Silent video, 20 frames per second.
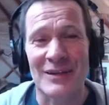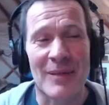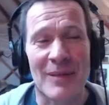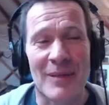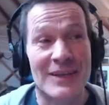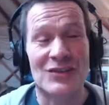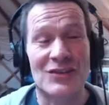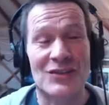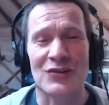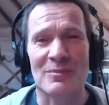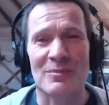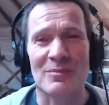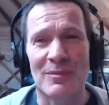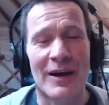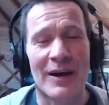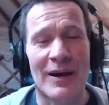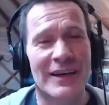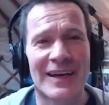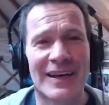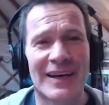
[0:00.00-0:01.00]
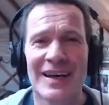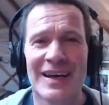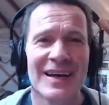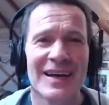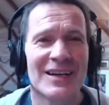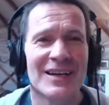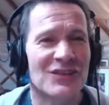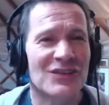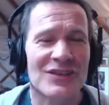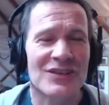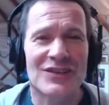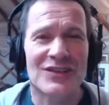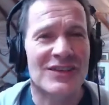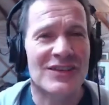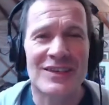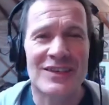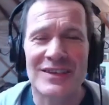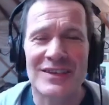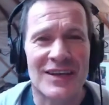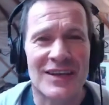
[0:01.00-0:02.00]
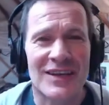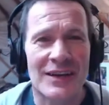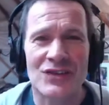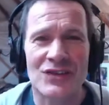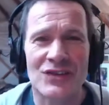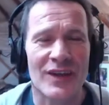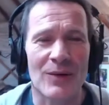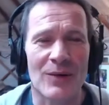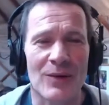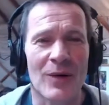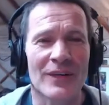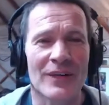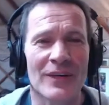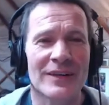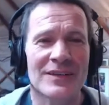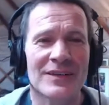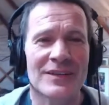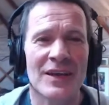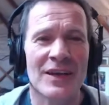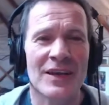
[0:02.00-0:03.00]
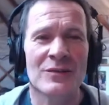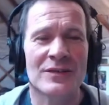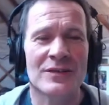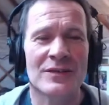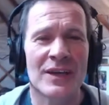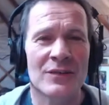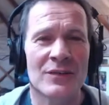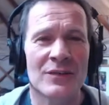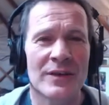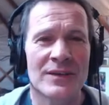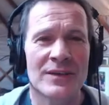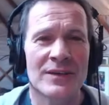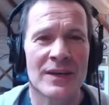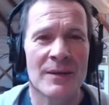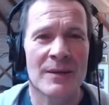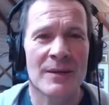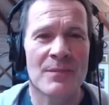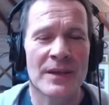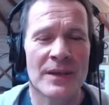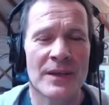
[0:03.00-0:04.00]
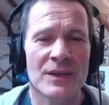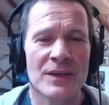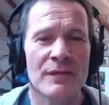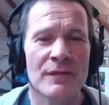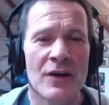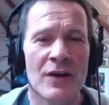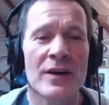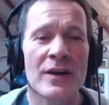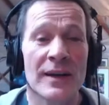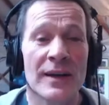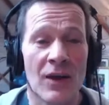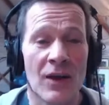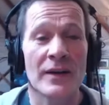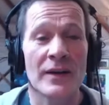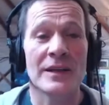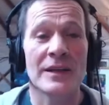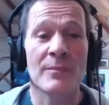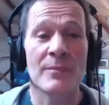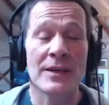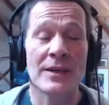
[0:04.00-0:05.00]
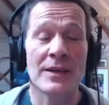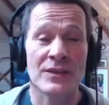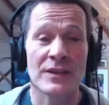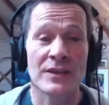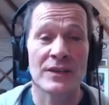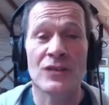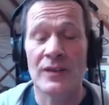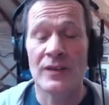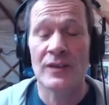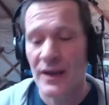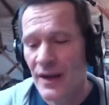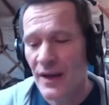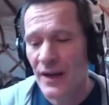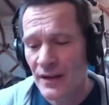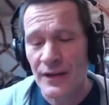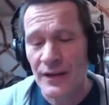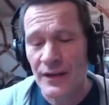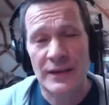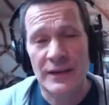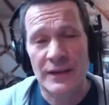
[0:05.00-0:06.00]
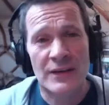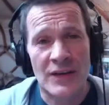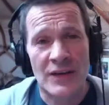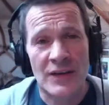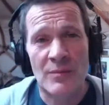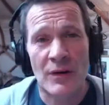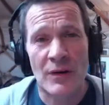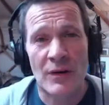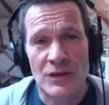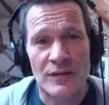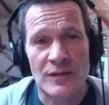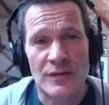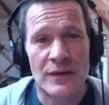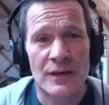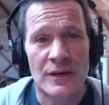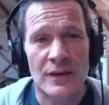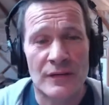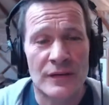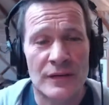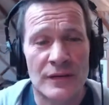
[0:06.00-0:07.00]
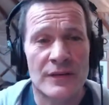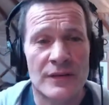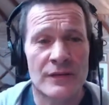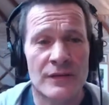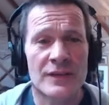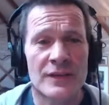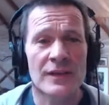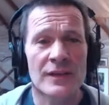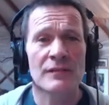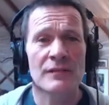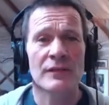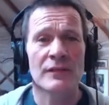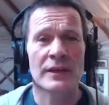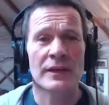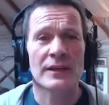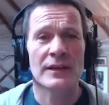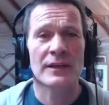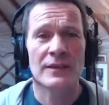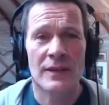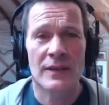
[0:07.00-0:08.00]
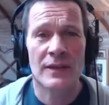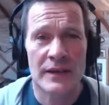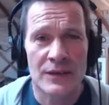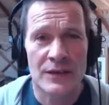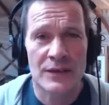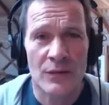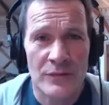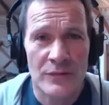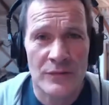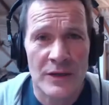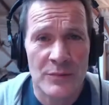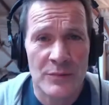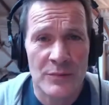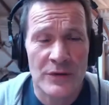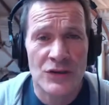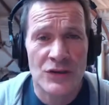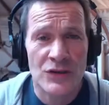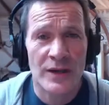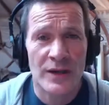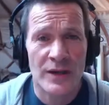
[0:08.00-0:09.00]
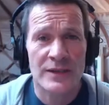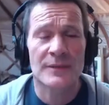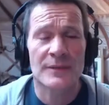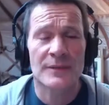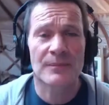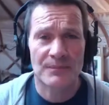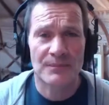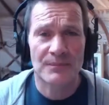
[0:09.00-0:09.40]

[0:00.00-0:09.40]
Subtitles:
The mainstream debate just doesn't touch that one. So it's a very enlightening message, and thank you so much for delivering it today, Don. Really appreciate it.